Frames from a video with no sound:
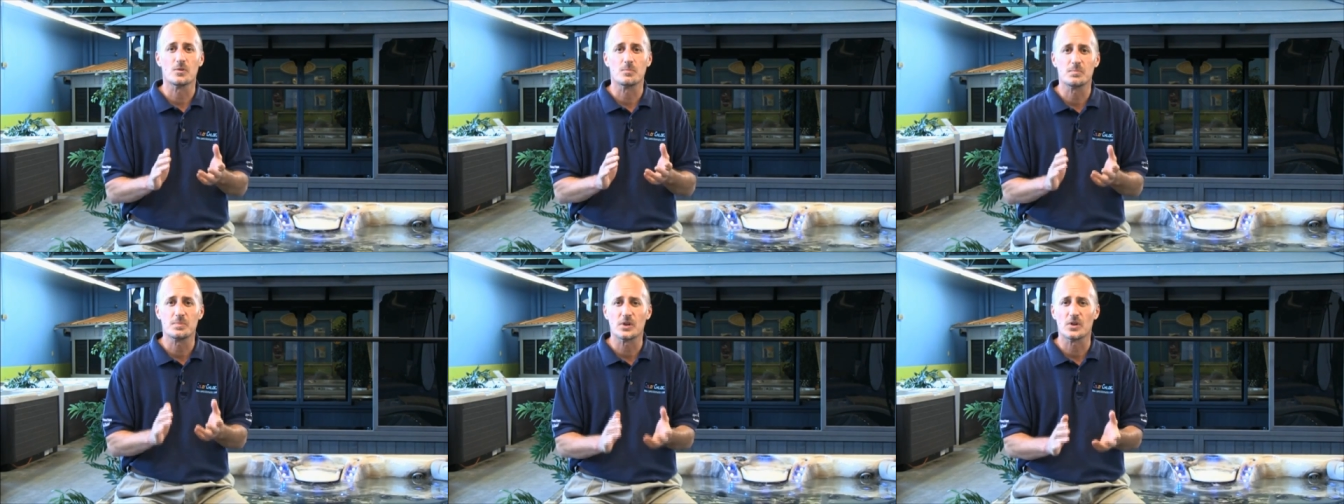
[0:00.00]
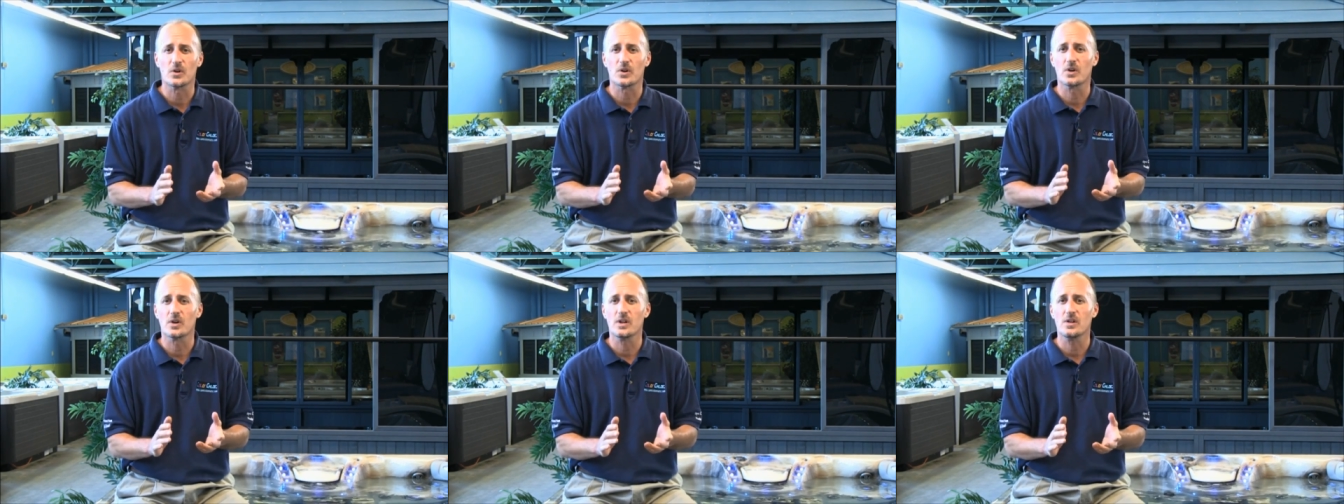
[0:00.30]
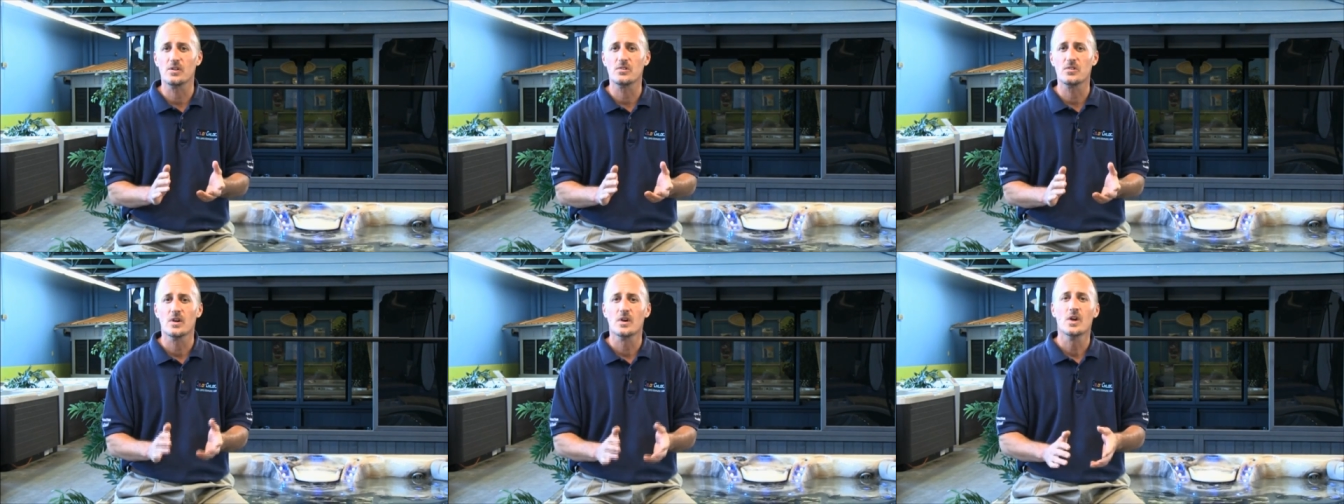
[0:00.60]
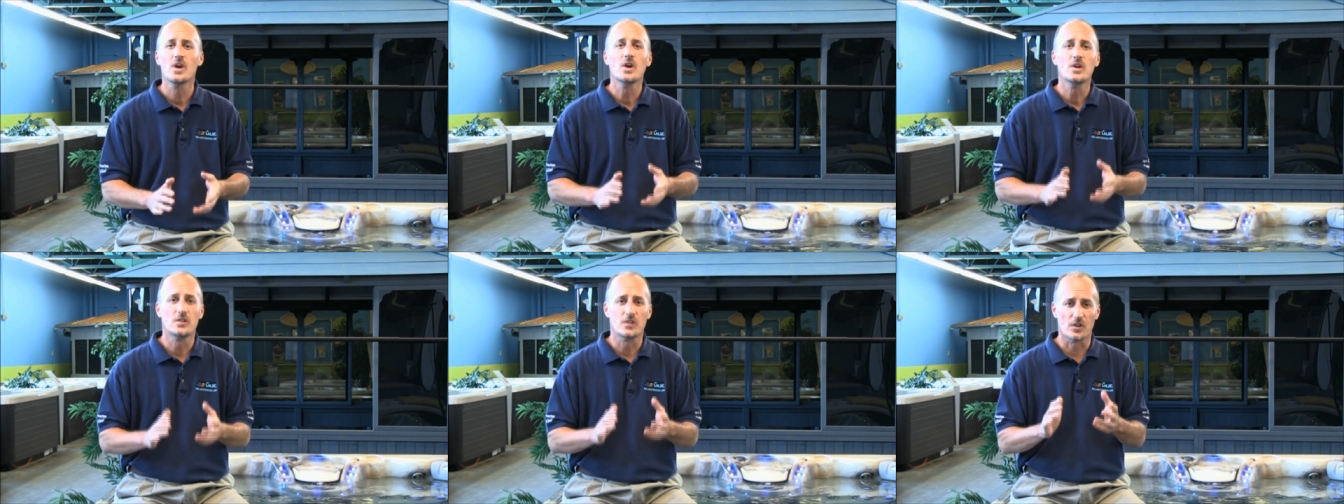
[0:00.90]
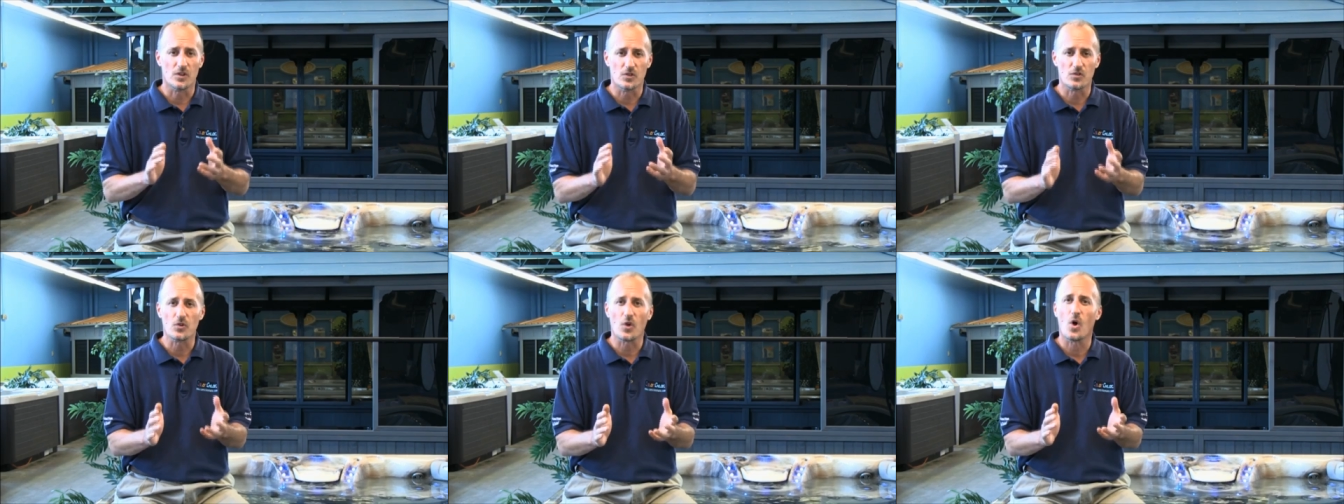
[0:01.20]
impurities to
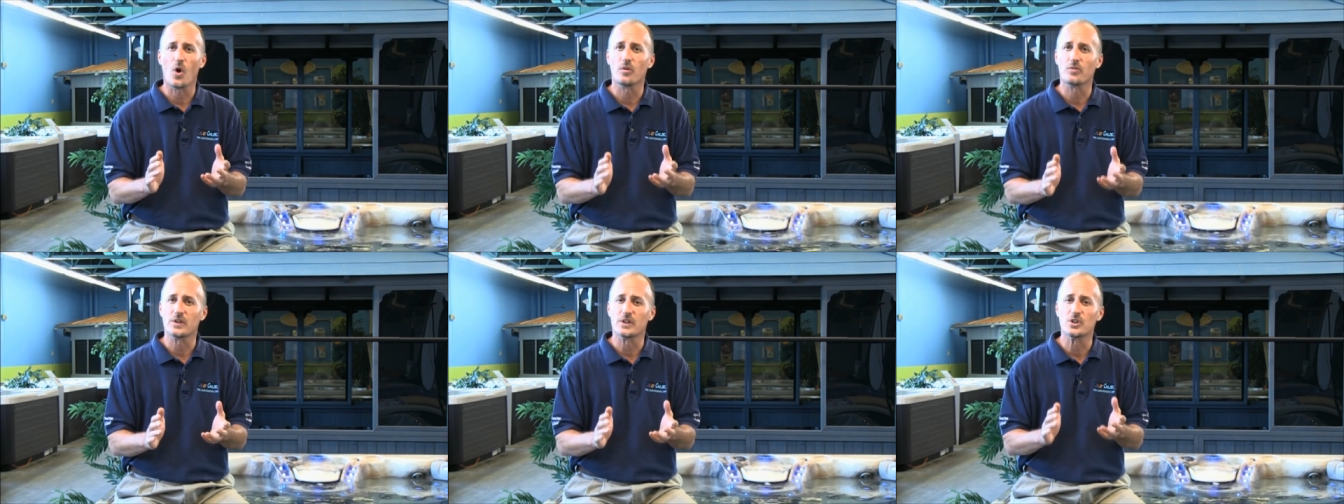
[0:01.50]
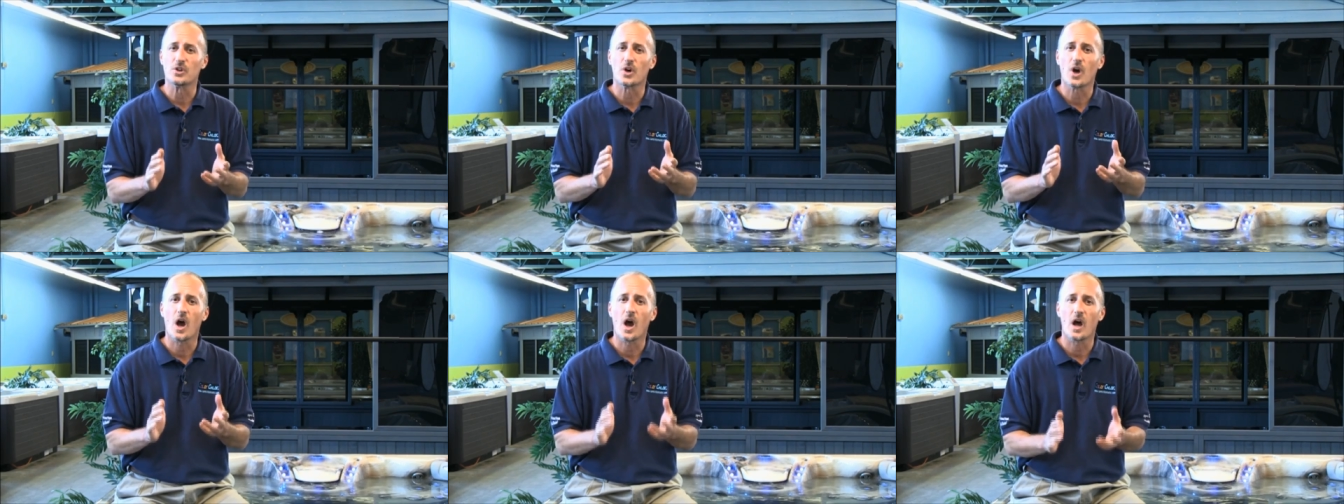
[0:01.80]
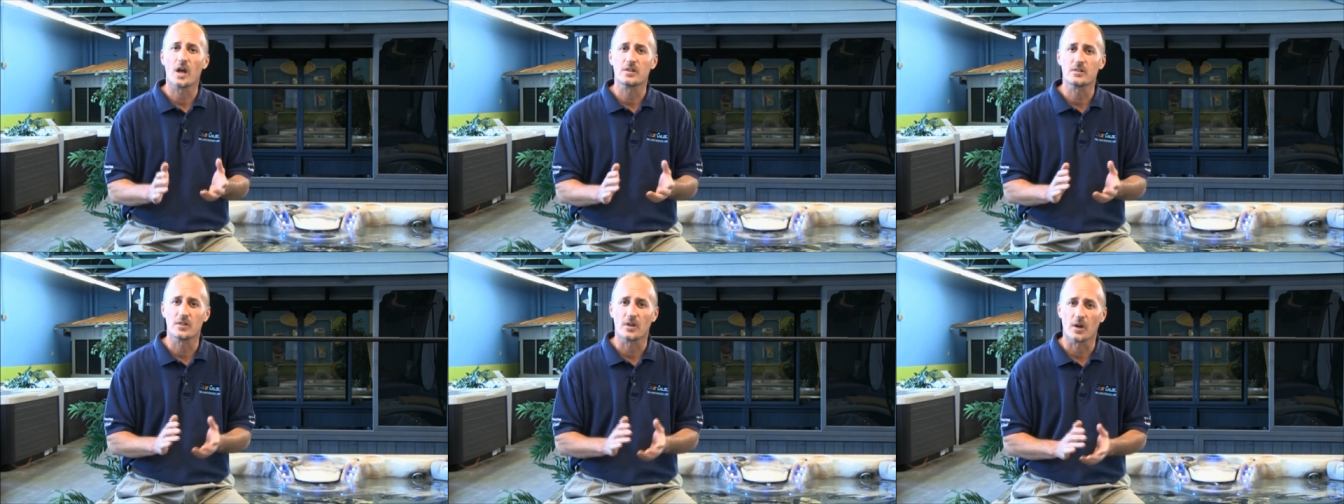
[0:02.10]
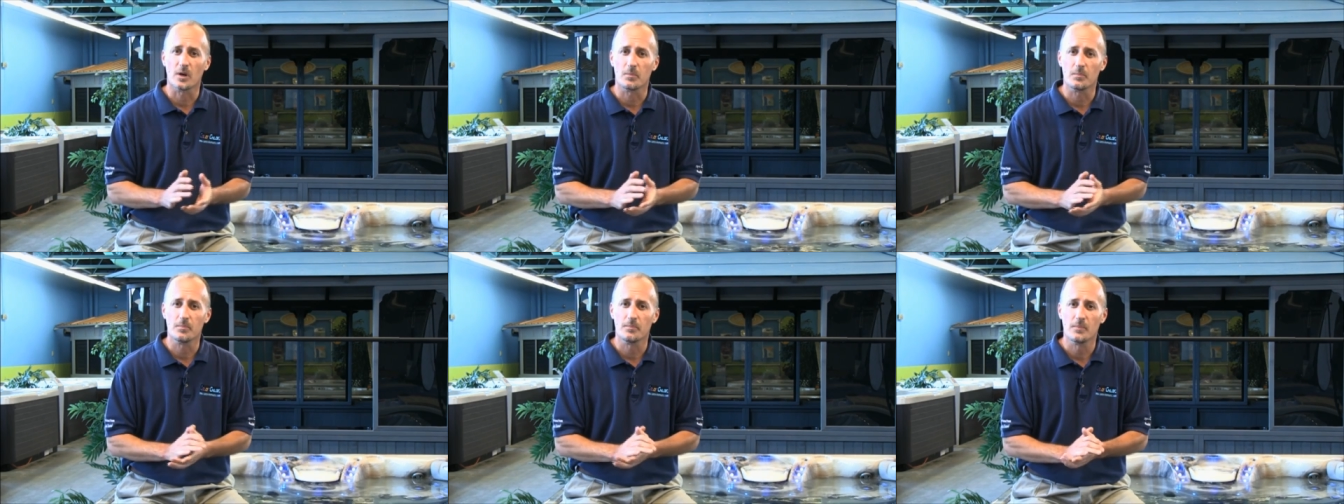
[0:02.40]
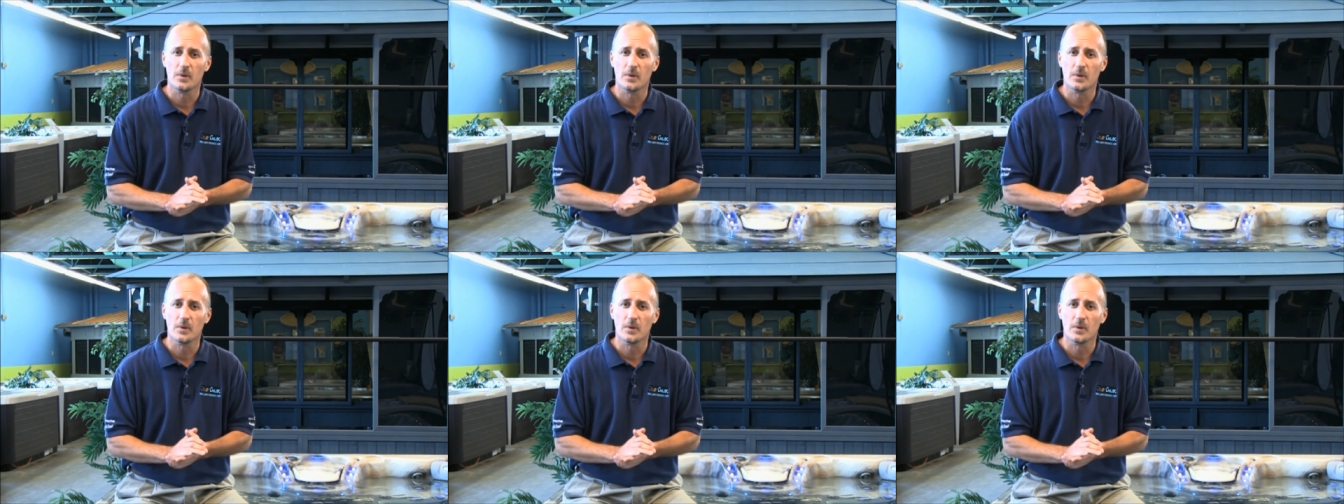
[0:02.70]
dissolve in your hot tub.